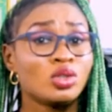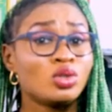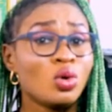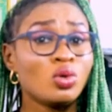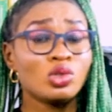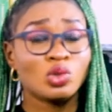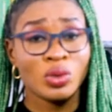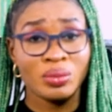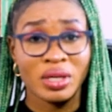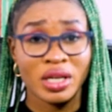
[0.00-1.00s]
those
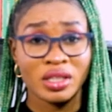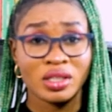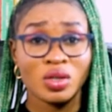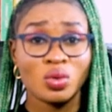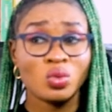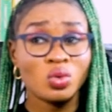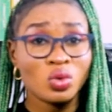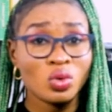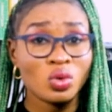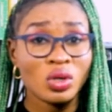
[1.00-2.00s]
women
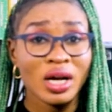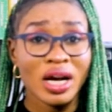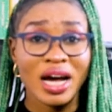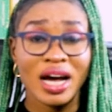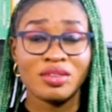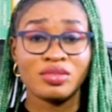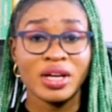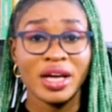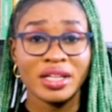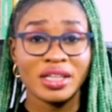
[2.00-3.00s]
who have
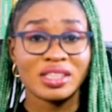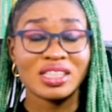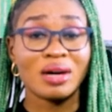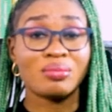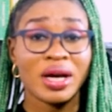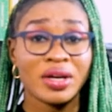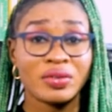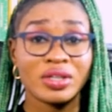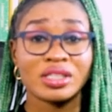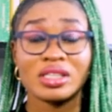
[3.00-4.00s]
headaches and
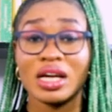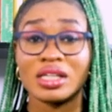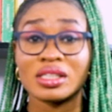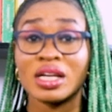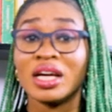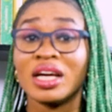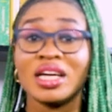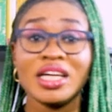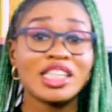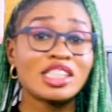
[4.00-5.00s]
migraines. Yes,
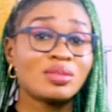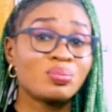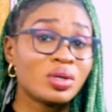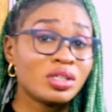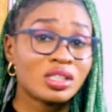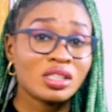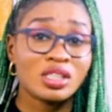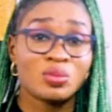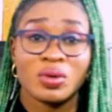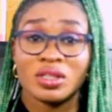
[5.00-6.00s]
each
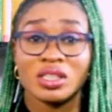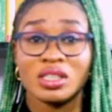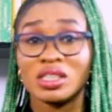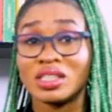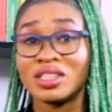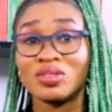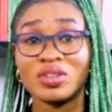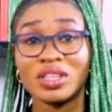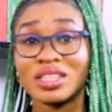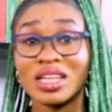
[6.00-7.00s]
person's body is
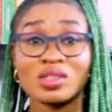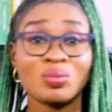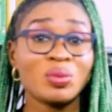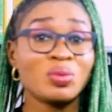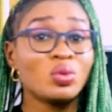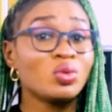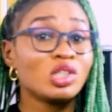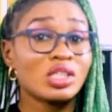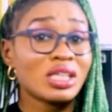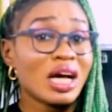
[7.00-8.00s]
different. There are some people who
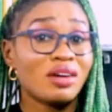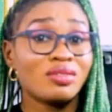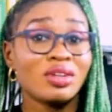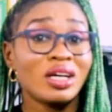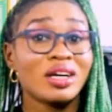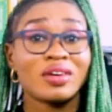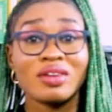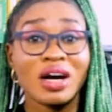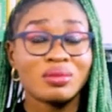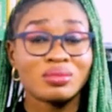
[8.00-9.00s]
just have
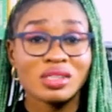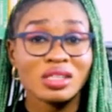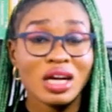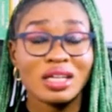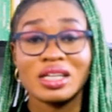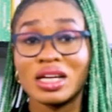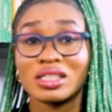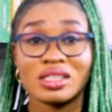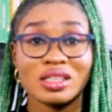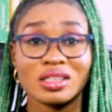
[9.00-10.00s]
cramps and
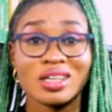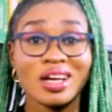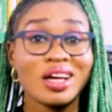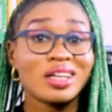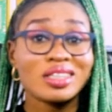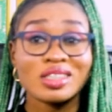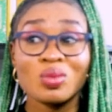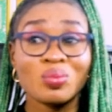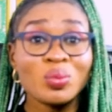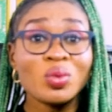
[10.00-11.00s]
that's it. There are
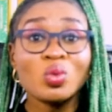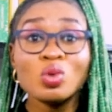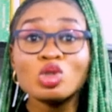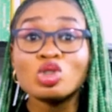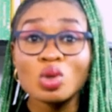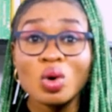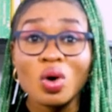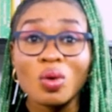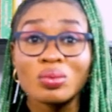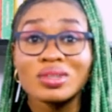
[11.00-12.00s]
some people who throw
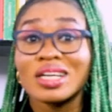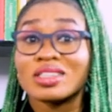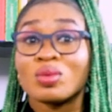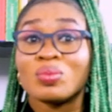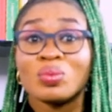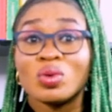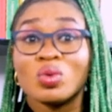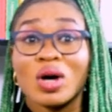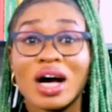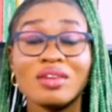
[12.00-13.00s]
up. There are some people
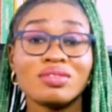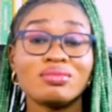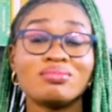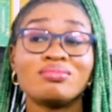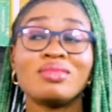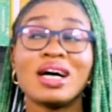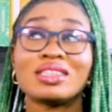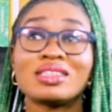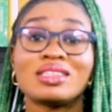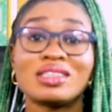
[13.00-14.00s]
who have
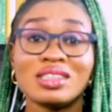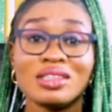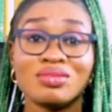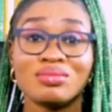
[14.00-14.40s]
massive